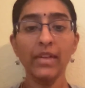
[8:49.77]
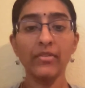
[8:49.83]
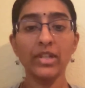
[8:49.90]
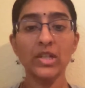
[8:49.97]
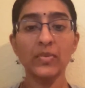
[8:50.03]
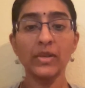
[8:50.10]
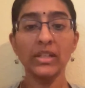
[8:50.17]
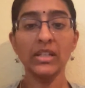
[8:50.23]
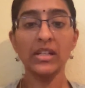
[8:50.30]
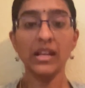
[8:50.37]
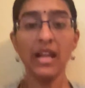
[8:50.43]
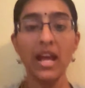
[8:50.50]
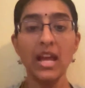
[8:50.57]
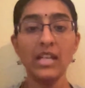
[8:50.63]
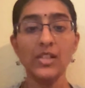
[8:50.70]
which we did
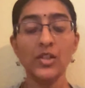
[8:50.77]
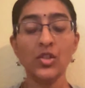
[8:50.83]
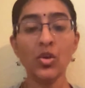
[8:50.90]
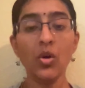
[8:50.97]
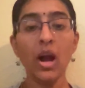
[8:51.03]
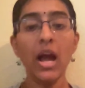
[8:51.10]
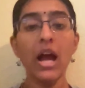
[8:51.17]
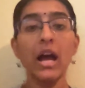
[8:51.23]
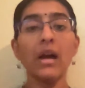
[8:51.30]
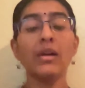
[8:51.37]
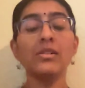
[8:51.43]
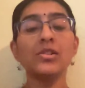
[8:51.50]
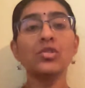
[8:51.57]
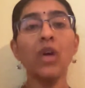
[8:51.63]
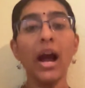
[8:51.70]
it. So
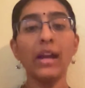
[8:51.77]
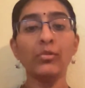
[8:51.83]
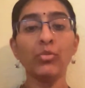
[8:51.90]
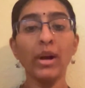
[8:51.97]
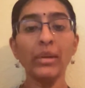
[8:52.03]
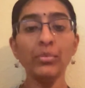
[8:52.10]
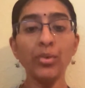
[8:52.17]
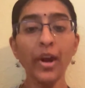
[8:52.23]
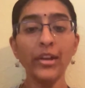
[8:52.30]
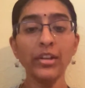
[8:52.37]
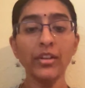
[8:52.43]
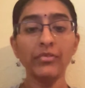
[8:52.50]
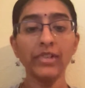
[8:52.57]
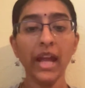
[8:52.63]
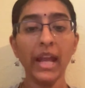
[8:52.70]
at one point
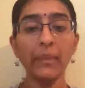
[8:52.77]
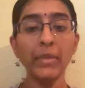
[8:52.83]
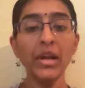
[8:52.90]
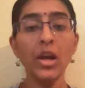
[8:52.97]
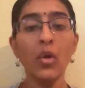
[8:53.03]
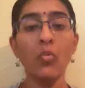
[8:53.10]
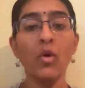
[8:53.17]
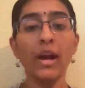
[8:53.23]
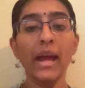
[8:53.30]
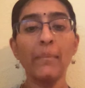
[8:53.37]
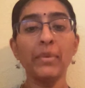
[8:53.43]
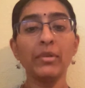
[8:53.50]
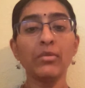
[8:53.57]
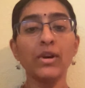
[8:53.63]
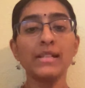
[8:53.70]
of time, what
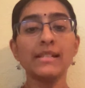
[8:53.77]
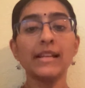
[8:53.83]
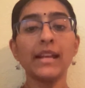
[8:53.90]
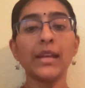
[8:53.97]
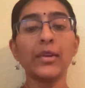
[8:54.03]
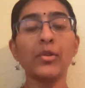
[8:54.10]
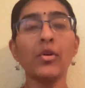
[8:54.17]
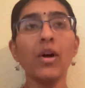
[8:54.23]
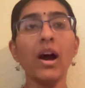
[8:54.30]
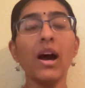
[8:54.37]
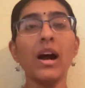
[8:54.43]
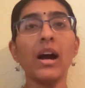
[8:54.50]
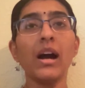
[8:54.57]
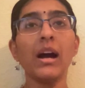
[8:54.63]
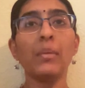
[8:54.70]
happened was
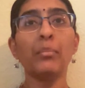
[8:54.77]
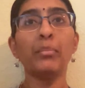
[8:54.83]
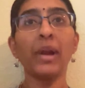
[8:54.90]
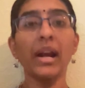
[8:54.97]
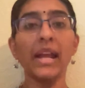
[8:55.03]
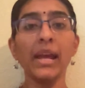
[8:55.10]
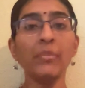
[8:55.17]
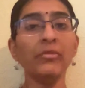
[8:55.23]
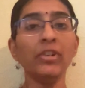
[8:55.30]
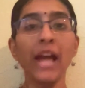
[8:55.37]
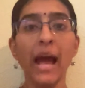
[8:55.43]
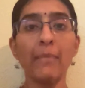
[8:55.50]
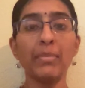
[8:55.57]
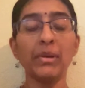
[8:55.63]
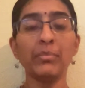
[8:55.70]
Pralayam will
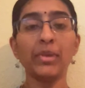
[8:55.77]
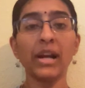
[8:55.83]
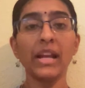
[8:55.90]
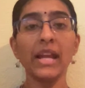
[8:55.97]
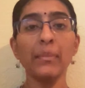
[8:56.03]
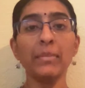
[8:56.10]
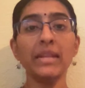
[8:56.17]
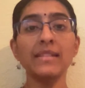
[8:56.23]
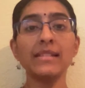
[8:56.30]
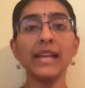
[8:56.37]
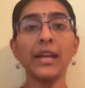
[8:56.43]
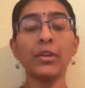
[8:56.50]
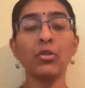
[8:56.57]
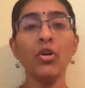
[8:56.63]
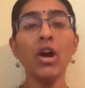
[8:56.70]
happen. Pralayam means I
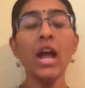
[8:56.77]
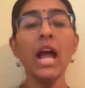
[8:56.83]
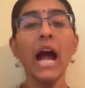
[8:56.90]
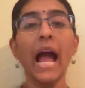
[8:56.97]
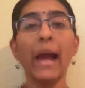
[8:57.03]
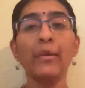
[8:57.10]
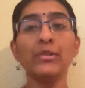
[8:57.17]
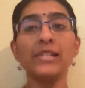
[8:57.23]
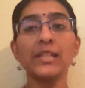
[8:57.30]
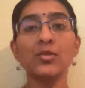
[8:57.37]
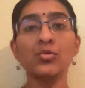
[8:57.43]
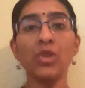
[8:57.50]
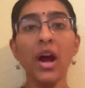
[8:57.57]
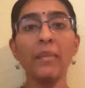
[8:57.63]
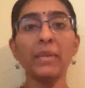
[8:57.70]
would say
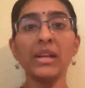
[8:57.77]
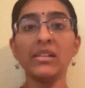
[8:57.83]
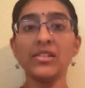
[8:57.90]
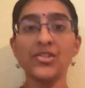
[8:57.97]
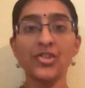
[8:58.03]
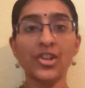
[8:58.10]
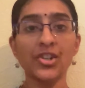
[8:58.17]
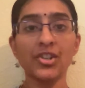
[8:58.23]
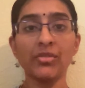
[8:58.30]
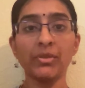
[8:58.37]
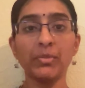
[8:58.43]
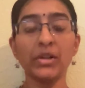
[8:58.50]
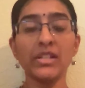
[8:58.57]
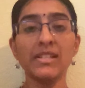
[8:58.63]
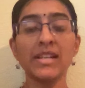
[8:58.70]
tsunami and destruction of the
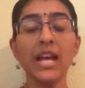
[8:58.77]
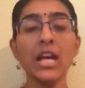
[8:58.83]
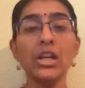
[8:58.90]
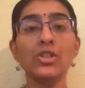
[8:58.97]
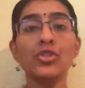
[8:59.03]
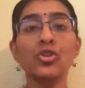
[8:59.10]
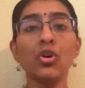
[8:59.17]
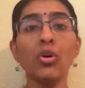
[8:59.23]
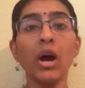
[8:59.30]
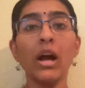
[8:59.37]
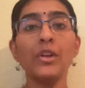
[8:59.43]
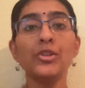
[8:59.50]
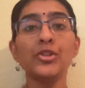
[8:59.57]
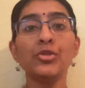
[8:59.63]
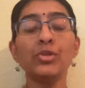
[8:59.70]
worlds. So
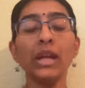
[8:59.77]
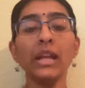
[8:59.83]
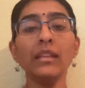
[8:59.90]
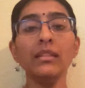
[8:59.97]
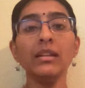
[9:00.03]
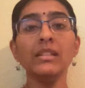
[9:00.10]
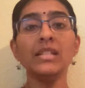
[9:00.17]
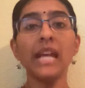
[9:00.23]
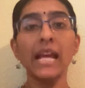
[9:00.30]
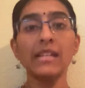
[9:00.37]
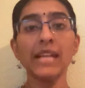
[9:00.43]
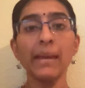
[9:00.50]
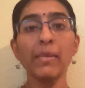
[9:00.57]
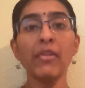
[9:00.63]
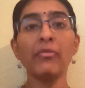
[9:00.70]
during the
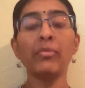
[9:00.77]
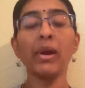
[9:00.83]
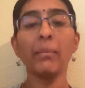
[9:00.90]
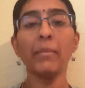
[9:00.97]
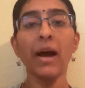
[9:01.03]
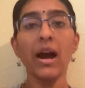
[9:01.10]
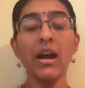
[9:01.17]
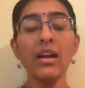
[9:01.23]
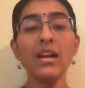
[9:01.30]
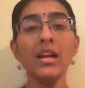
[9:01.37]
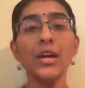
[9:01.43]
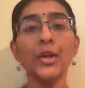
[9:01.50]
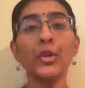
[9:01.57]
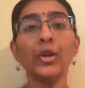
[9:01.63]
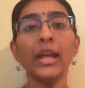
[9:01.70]
daytime of Brahma,
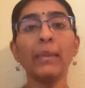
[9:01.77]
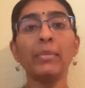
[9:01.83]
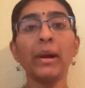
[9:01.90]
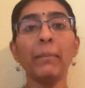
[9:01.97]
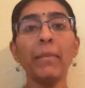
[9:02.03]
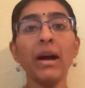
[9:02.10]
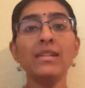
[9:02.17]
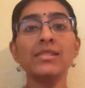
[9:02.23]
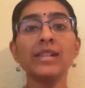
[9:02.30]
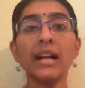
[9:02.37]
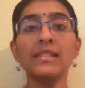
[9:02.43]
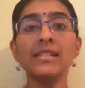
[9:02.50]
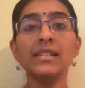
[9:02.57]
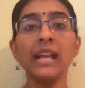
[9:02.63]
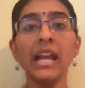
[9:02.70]
Brahma
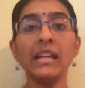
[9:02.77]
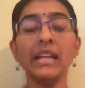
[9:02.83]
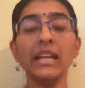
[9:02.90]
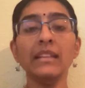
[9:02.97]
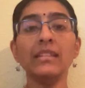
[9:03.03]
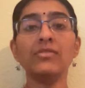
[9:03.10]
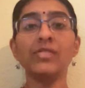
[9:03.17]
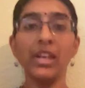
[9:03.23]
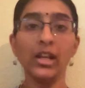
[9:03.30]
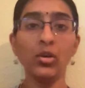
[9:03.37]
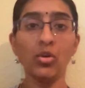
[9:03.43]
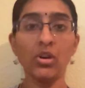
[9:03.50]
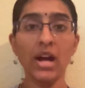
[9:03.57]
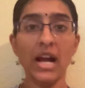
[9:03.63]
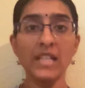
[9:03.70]
starts creating the 3
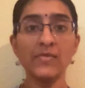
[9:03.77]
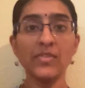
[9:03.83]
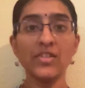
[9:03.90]
lokas,